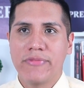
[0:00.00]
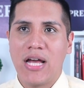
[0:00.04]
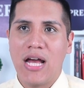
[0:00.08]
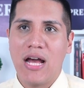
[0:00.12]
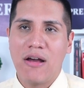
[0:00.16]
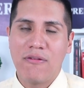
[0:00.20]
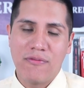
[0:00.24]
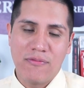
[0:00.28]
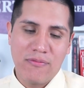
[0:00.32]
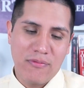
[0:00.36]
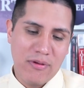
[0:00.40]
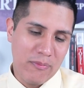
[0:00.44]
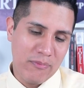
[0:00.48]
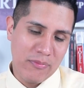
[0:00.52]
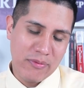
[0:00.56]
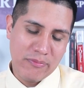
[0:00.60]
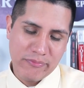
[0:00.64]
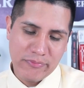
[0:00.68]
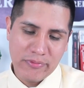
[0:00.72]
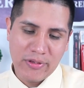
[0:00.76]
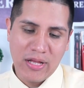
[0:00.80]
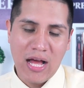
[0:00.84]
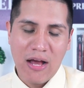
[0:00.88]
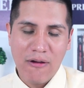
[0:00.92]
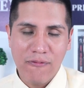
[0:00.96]
have I
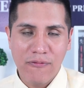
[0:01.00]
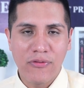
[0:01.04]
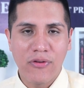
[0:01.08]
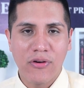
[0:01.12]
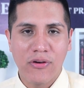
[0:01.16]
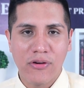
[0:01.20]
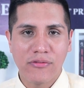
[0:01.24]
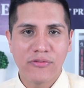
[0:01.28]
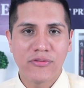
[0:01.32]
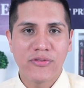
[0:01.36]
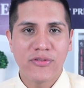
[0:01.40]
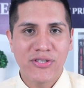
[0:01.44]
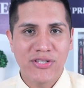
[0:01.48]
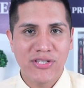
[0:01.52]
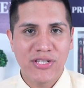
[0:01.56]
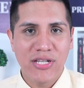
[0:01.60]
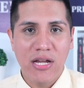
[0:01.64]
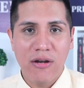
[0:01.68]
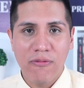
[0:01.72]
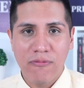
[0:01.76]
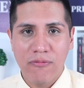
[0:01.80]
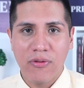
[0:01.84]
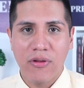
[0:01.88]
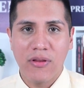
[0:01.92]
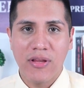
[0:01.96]
mean, have done
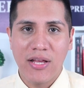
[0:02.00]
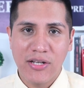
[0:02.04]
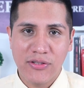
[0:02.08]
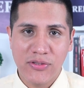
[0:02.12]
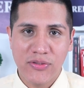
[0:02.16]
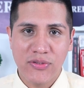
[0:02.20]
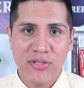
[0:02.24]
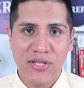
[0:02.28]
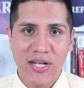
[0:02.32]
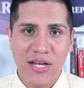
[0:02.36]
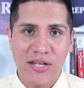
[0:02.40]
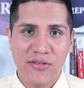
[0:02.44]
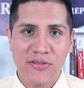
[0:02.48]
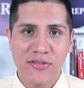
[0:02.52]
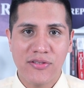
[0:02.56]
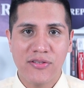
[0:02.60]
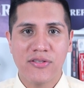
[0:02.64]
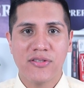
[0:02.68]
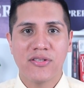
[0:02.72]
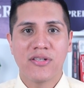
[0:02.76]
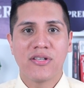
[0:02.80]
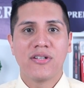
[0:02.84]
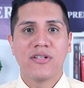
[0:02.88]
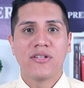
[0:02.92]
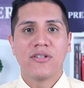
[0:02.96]
several
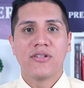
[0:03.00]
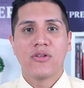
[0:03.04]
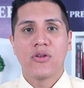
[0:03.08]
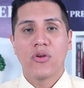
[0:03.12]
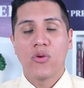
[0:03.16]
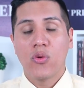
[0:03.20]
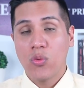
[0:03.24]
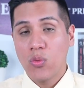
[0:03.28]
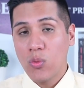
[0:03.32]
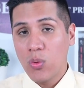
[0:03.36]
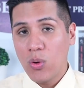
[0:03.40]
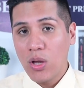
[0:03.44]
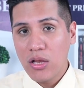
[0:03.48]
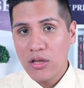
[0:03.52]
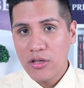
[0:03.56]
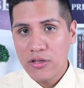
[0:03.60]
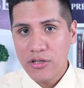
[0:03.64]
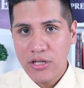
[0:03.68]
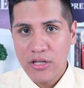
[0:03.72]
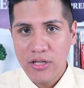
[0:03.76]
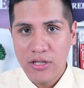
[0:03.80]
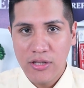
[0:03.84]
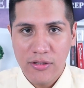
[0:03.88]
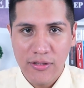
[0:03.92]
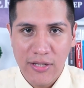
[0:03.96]
exercises
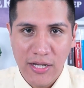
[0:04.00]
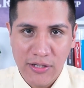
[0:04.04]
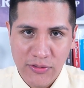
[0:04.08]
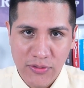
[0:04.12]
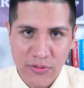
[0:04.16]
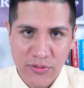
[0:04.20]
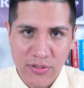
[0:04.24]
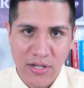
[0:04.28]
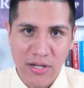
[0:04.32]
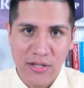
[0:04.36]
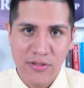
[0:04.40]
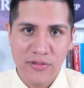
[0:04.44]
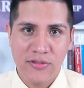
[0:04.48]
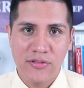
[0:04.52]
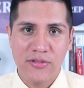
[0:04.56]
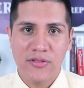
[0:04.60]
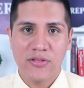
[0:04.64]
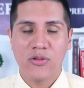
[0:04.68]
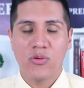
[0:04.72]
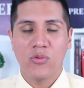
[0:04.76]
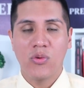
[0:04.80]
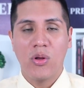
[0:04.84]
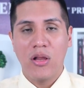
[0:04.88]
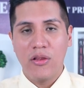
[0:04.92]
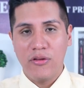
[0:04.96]
quality
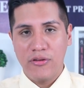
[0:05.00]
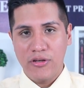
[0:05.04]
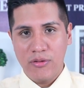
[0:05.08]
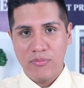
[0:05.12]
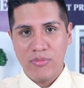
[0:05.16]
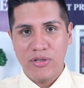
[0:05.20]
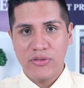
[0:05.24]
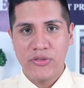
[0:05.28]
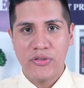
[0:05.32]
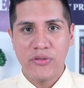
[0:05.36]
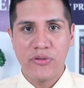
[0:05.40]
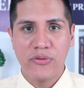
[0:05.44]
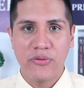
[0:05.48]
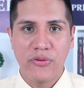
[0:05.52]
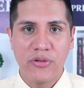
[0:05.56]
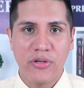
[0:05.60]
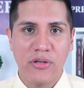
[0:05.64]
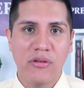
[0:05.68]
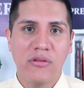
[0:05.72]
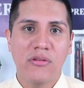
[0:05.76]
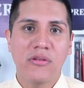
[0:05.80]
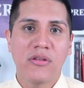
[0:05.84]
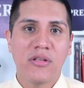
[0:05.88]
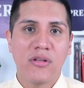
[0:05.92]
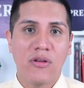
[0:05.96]
exercises, quality
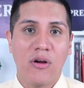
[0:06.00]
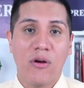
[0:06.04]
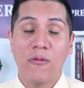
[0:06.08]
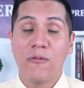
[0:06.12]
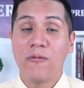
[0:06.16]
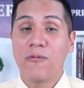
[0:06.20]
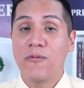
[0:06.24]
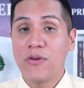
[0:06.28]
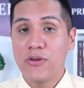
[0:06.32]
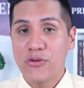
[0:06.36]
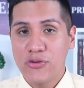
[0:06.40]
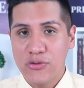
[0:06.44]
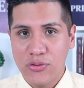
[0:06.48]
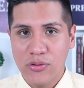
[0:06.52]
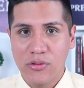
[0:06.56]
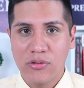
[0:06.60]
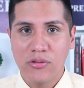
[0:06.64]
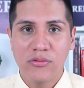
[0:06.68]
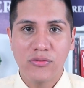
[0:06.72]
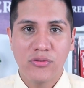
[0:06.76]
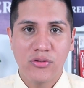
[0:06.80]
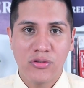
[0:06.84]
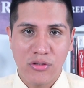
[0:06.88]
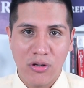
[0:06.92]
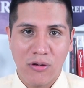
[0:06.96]
material,
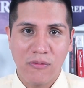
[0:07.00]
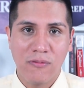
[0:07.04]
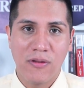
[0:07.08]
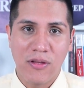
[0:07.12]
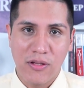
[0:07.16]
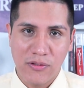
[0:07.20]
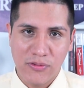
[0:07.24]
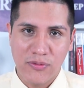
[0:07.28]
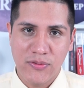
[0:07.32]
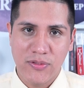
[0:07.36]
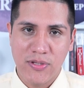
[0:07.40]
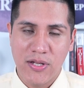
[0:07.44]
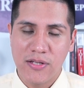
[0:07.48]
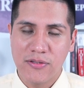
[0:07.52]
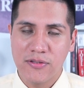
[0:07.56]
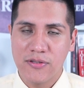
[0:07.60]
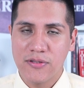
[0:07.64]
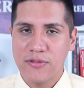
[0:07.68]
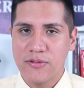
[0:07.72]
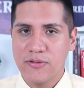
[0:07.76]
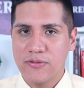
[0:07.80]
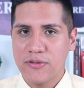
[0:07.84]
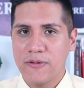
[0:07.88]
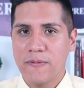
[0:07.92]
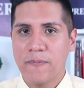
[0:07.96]
official TOEFL
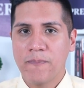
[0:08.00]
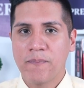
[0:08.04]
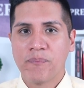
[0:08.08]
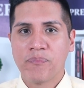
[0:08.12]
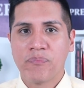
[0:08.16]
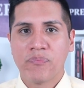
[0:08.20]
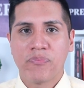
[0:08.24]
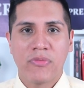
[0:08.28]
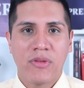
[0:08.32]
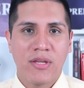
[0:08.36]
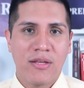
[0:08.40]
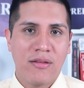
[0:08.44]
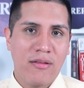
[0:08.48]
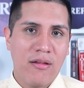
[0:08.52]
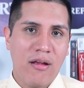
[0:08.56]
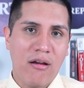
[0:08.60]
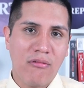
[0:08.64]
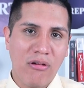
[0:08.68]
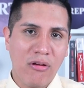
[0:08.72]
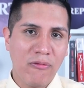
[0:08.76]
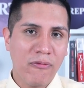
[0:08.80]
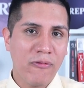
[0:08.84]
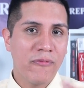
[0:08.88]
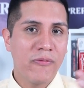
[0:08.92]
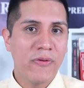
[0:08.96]
exercises, okay?
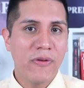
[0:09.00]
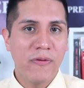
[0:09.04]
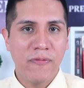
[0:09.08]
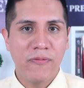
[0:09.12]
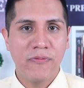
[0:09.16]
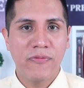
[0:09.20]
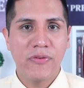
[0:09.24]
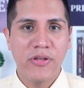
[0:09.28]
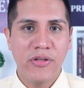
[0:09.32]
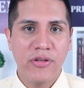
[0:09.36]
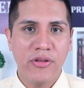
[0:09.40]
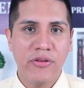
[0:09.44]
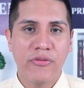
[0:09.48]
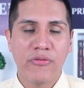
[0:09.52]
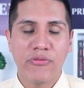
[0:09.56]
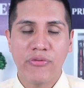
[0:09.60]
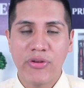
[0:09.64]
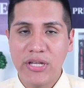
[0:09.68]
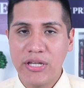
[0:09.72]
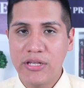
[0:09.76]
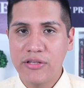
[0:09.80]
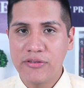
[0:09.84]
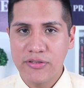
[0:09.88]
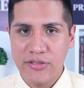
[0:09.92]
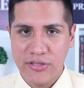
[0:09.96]
Around 50
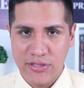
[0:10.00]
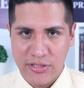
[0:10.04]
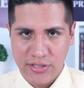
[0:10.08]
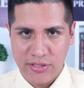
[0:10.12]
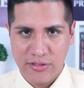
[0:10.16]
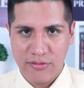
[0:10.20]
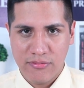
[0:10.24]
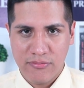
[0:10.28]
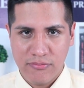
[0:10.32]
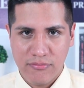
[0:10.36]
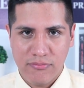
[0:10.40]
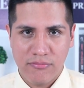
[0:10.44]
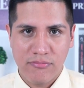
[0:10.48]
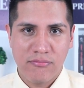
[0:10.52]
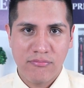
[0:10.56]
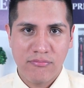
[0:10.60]
readings,